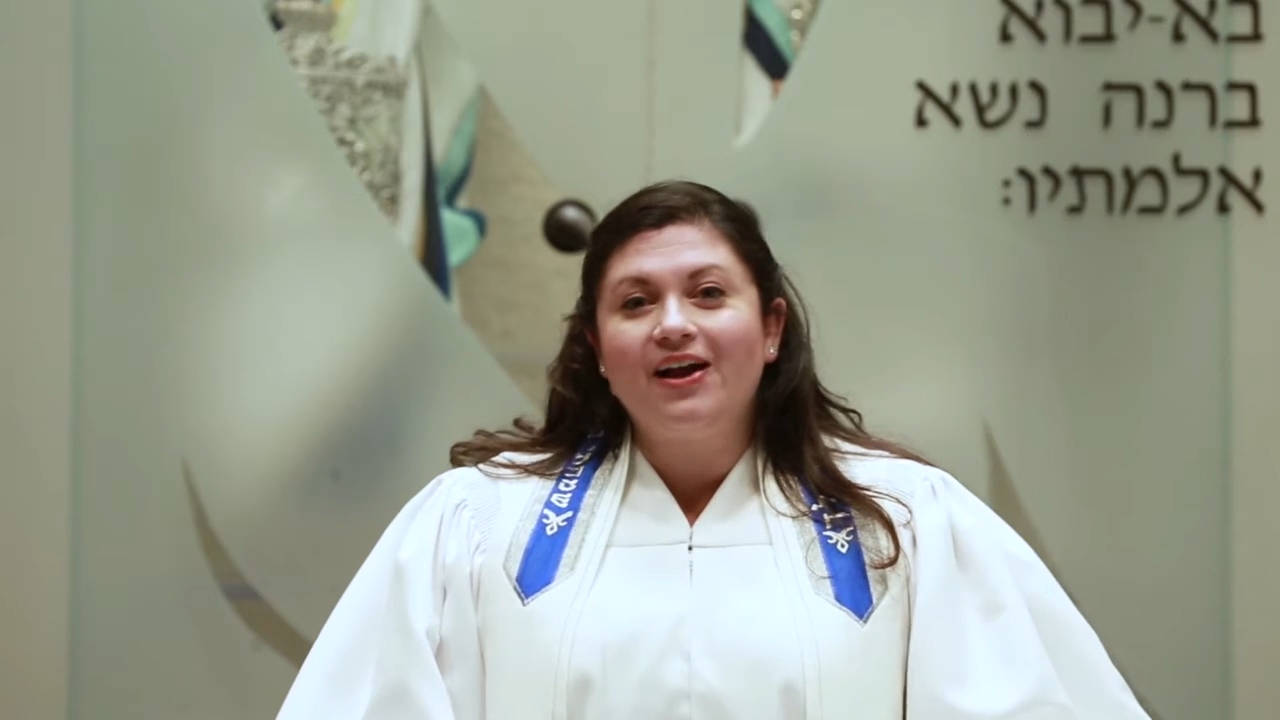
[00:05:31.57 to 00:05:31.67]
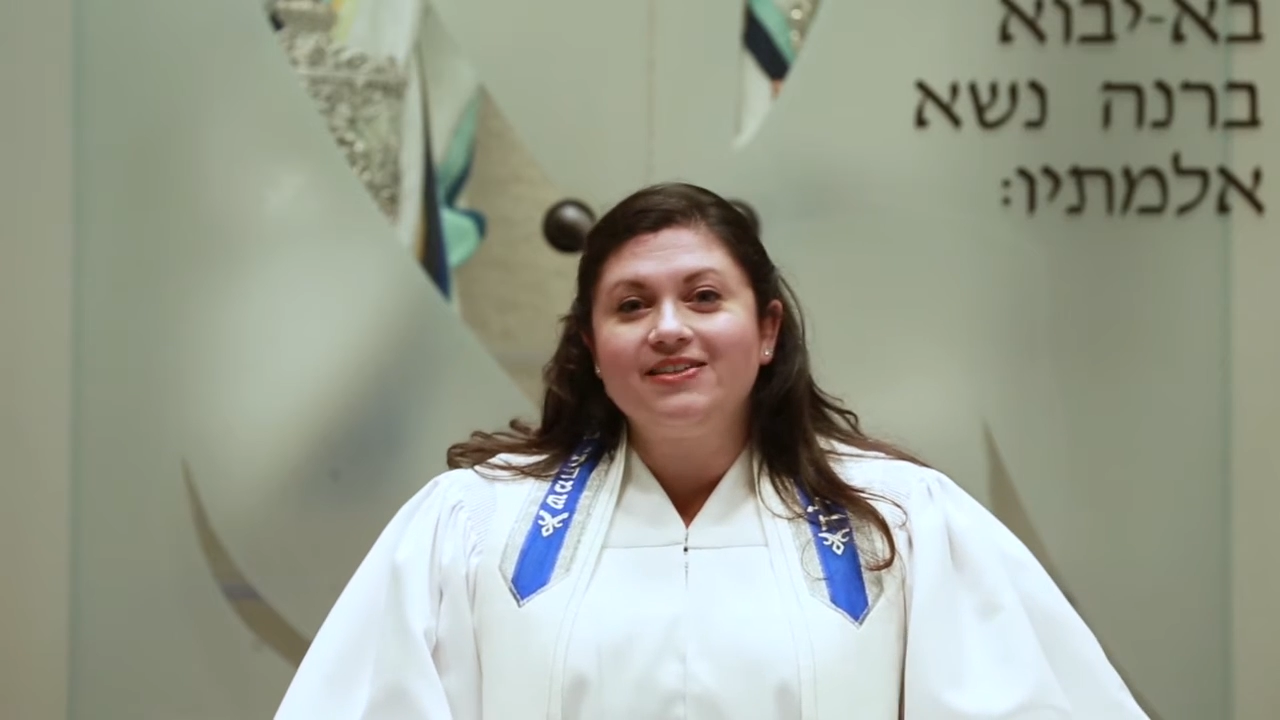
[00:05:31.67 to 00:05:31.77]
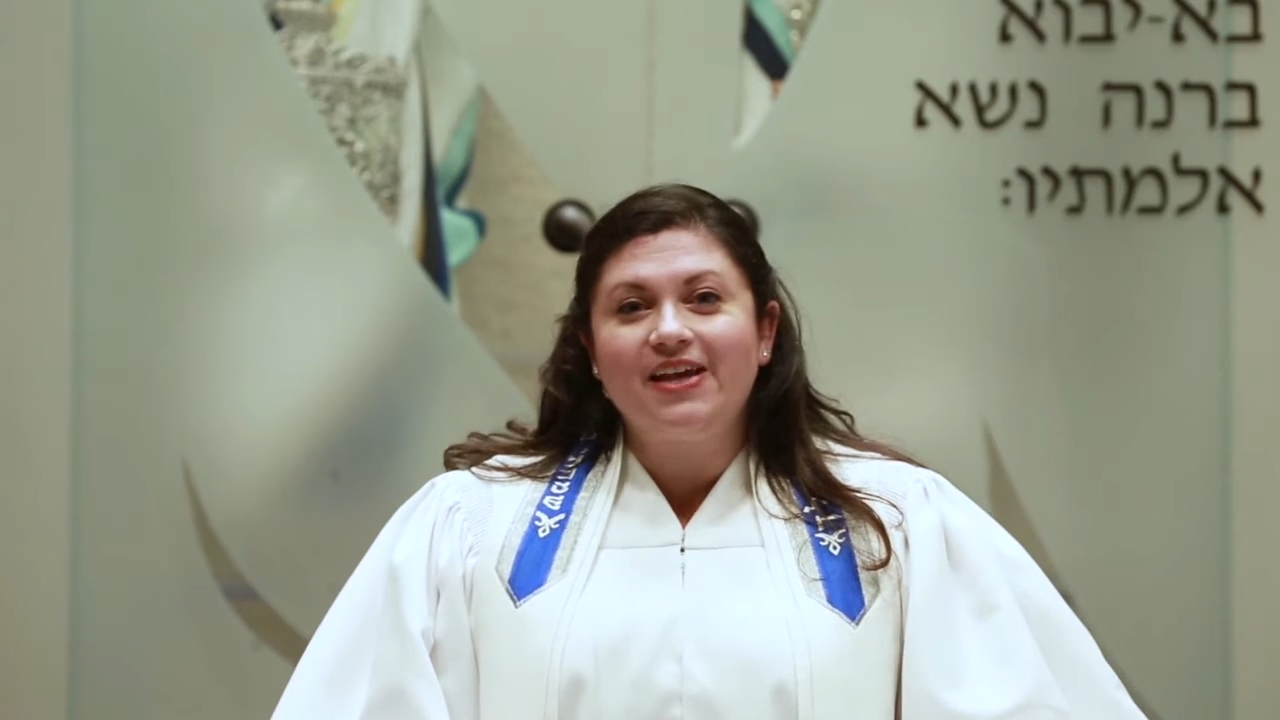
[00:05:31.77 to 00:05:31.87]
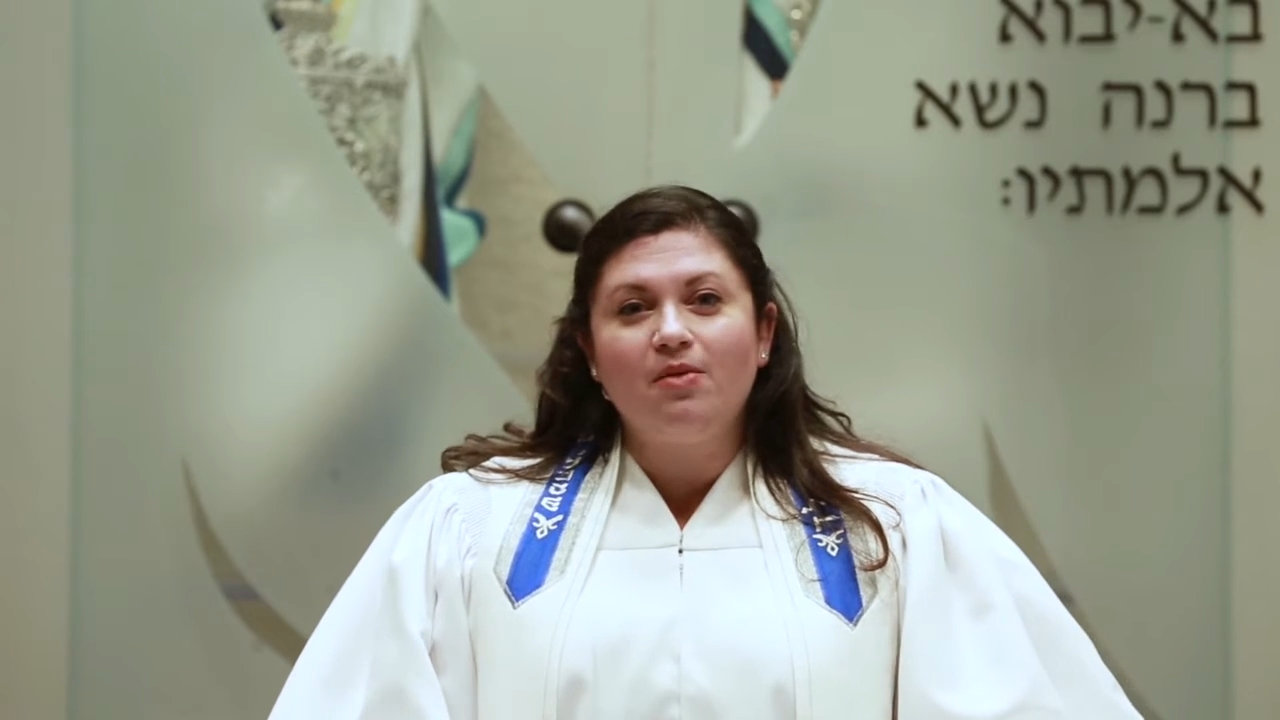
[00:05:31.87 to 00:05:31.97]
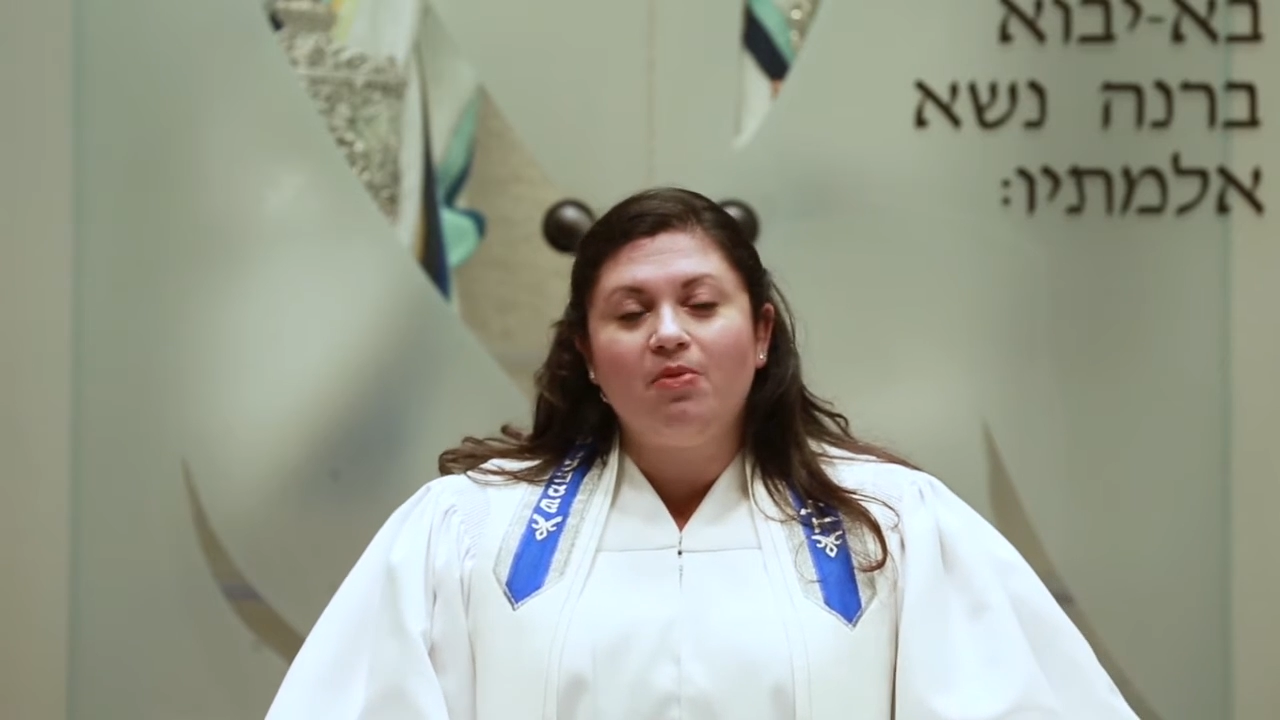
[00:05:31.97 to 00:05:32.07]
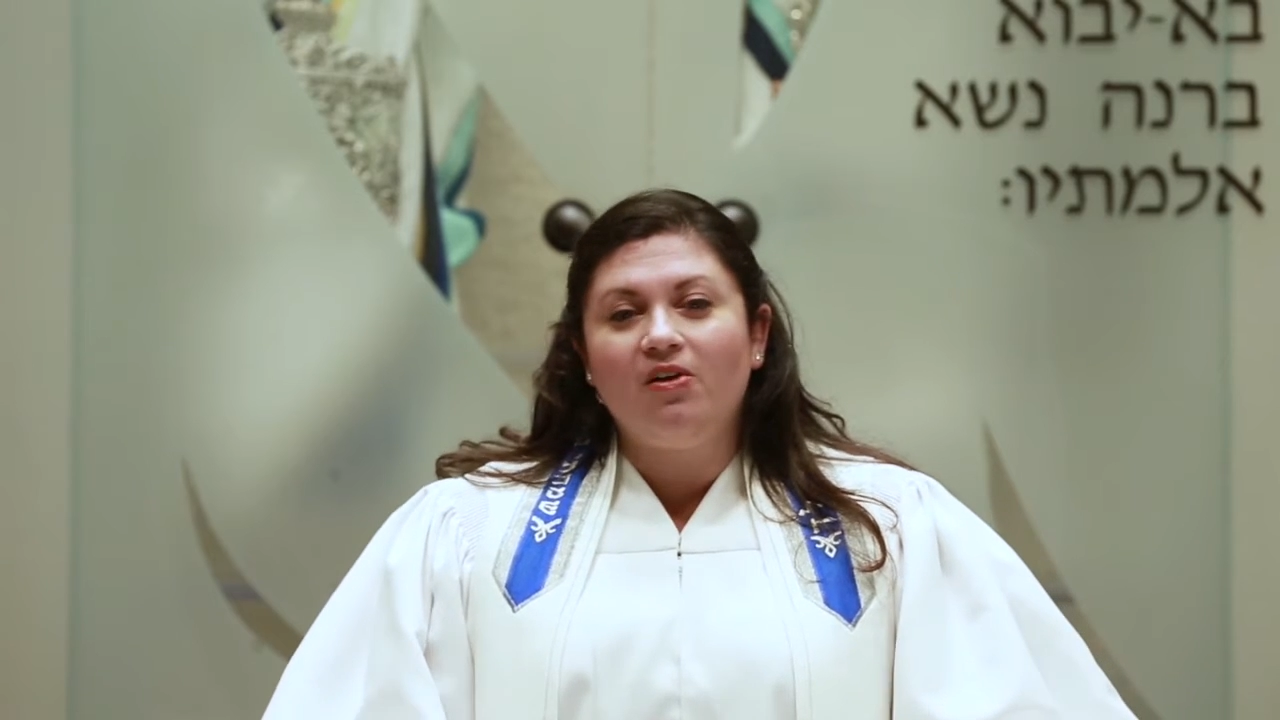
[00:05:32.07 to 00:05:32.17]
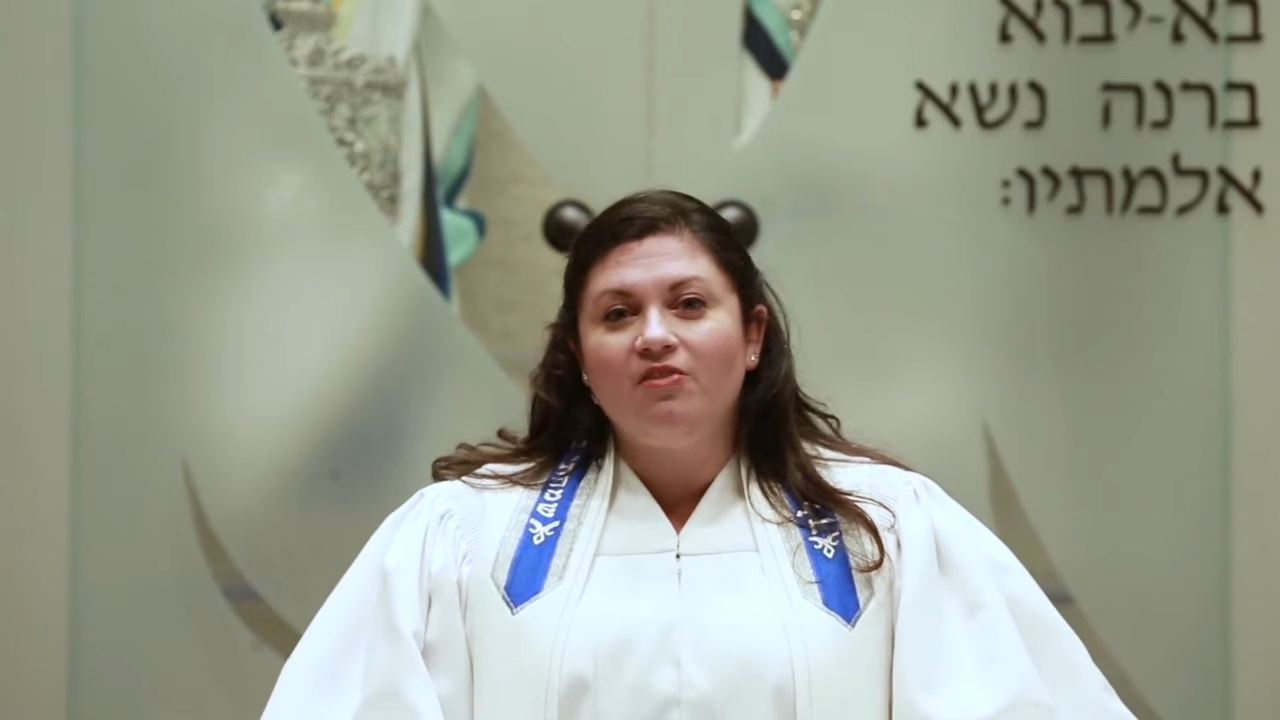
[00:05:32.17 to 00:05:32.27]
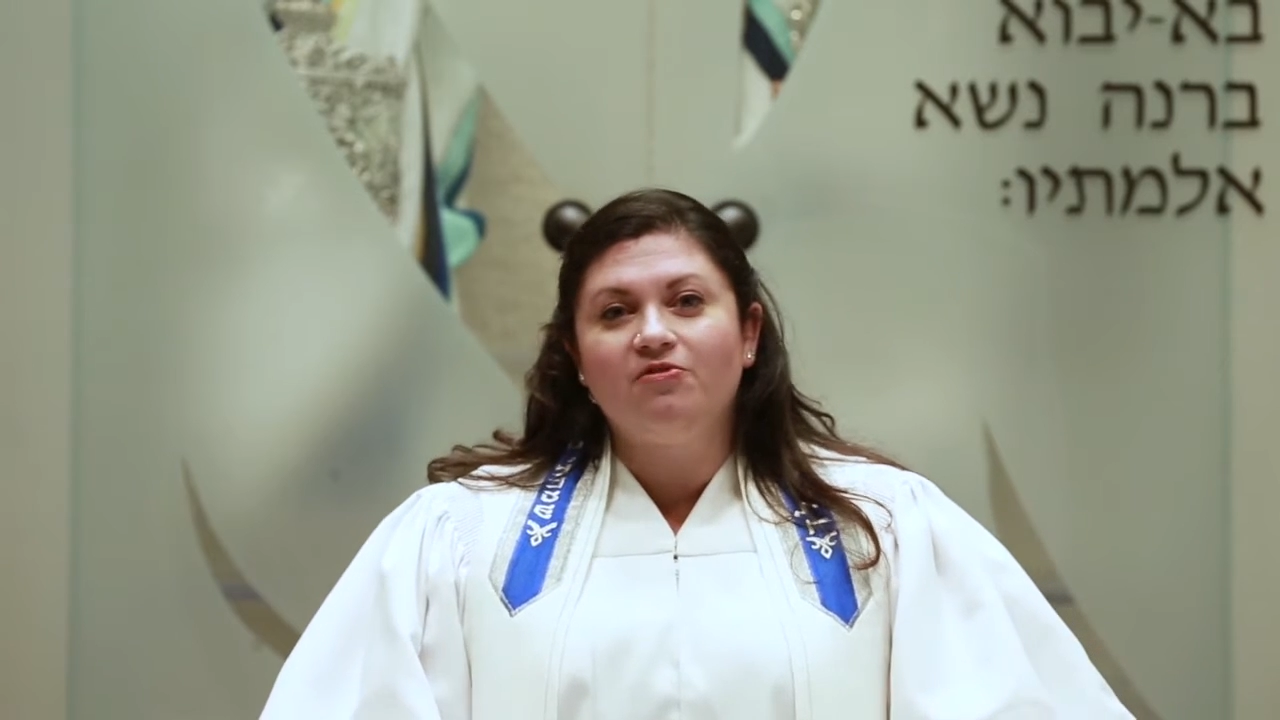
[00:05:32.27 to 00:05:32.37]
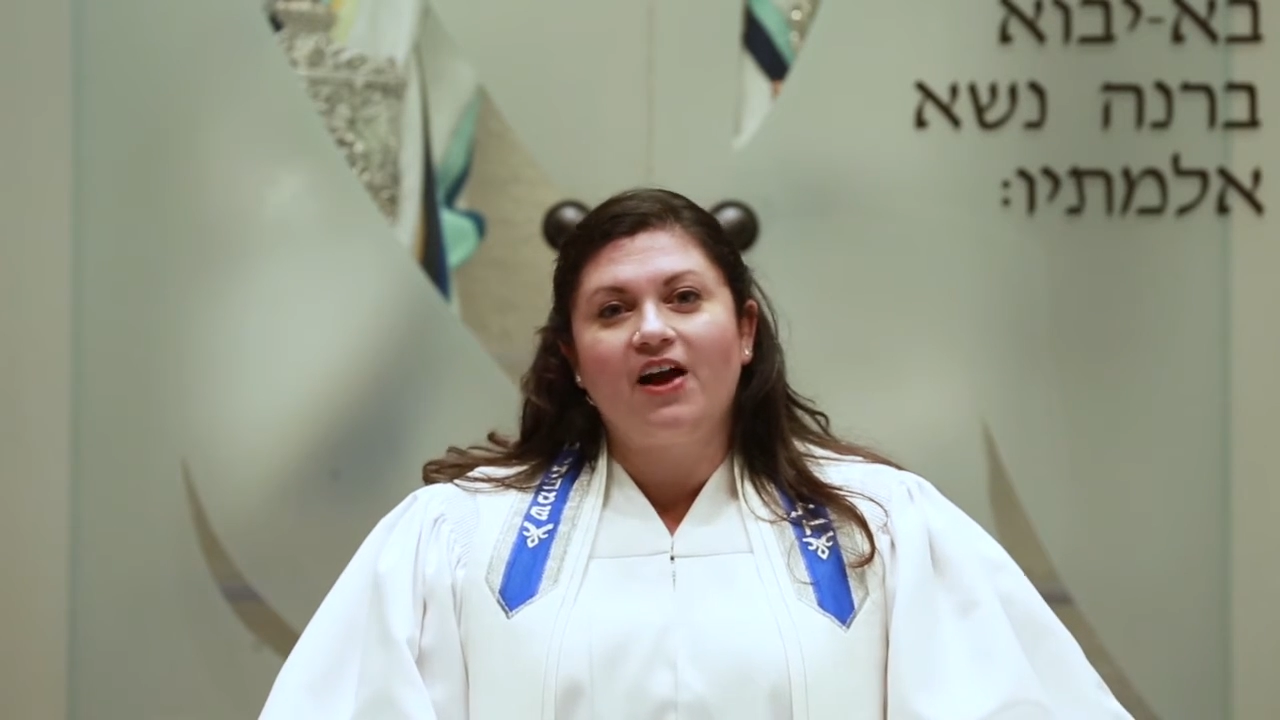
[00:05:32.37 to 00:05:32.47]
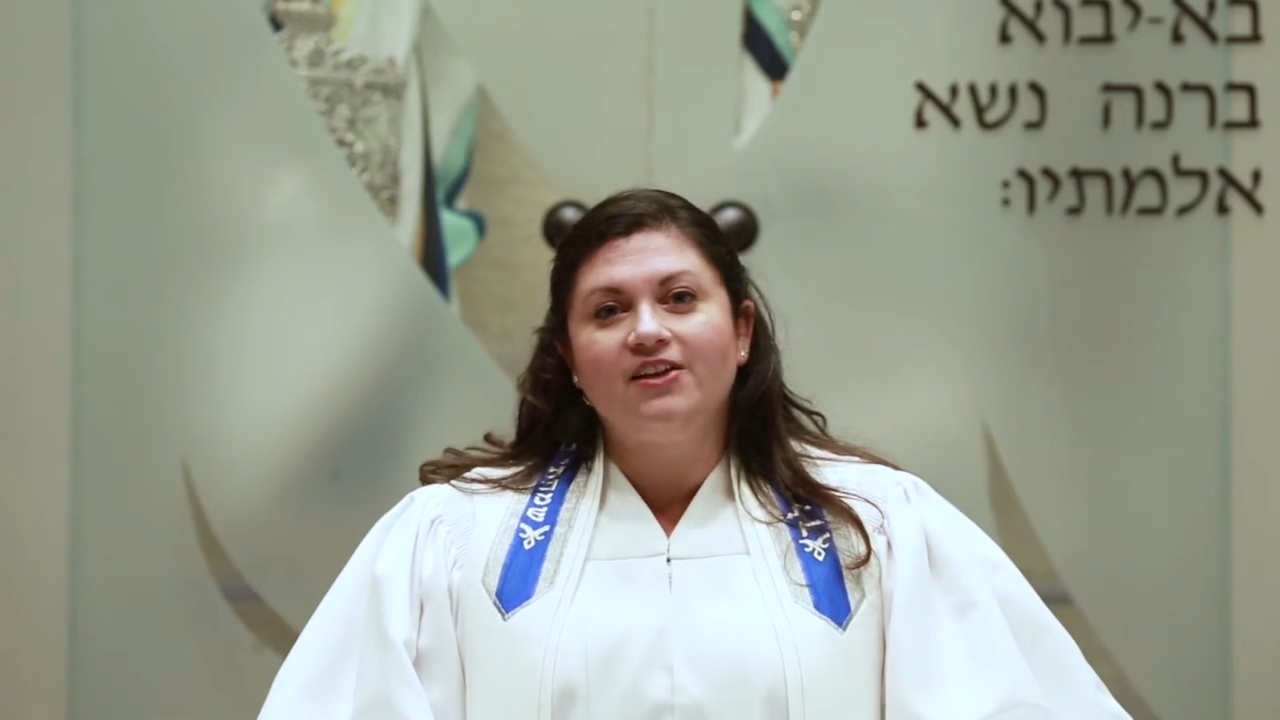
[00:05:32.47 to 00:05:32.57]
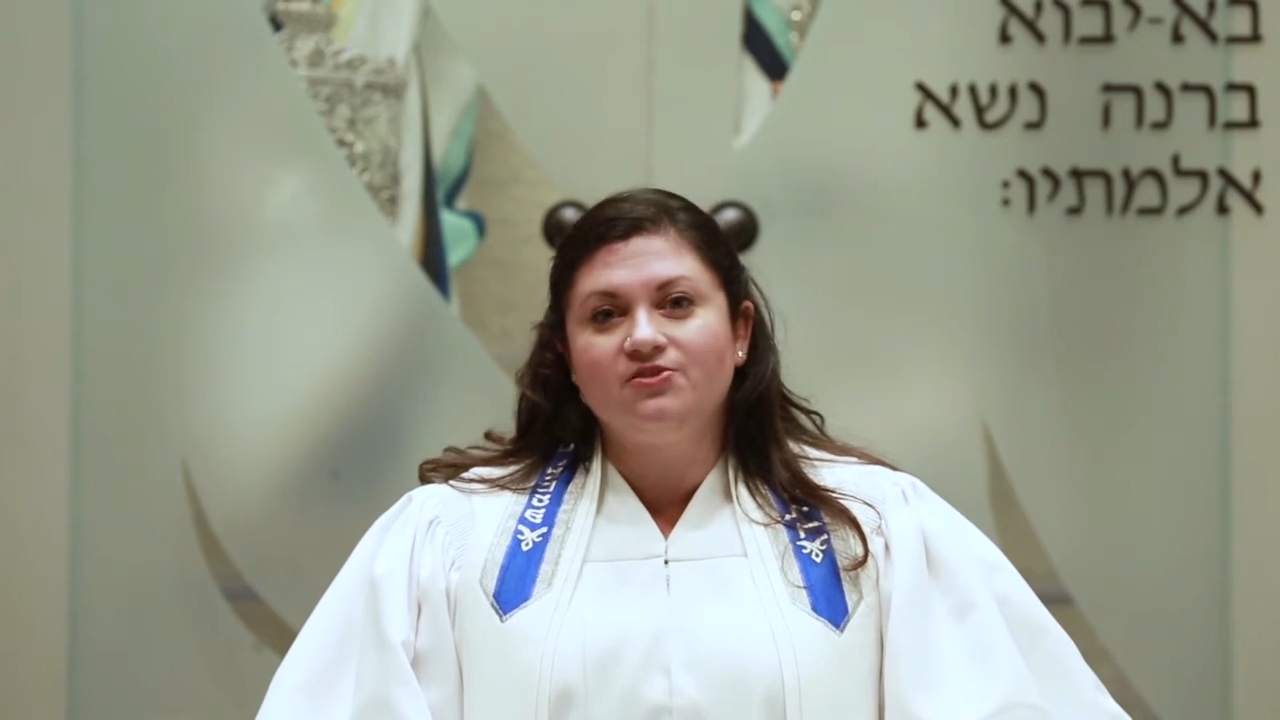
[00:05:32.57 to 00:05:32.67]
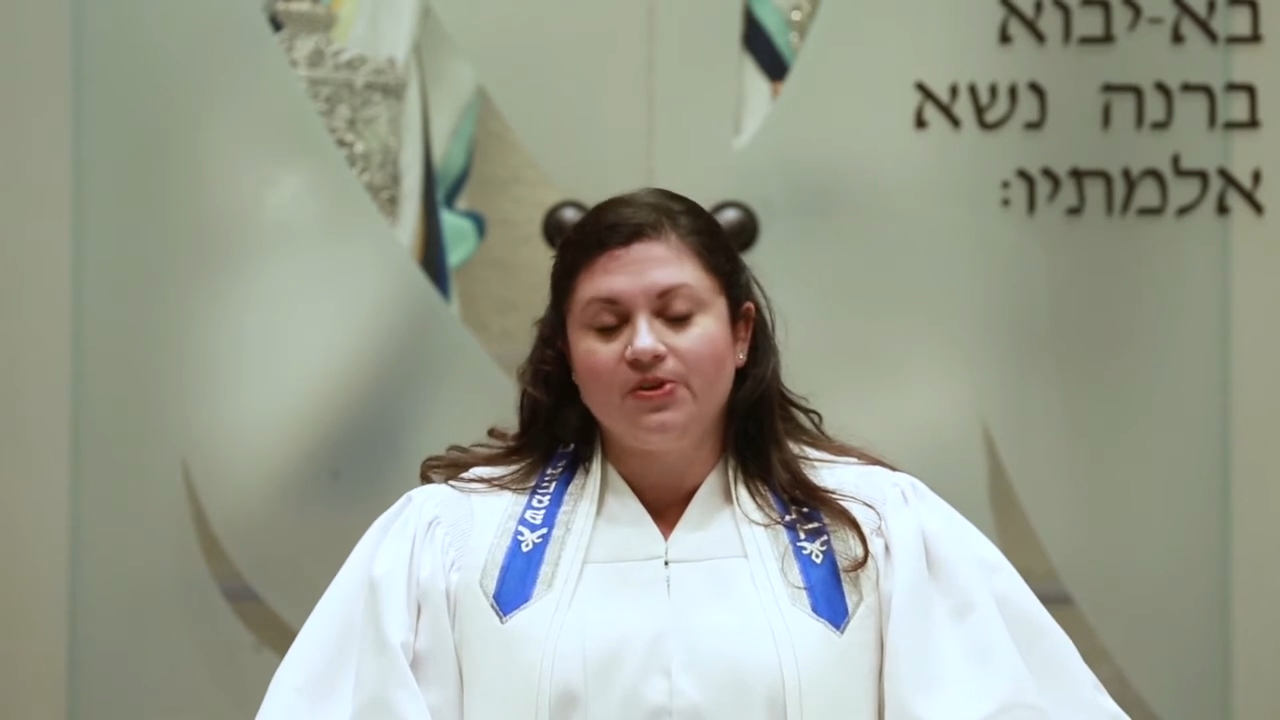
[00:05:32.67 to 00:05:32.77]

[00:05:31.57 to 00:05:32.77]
example of Franz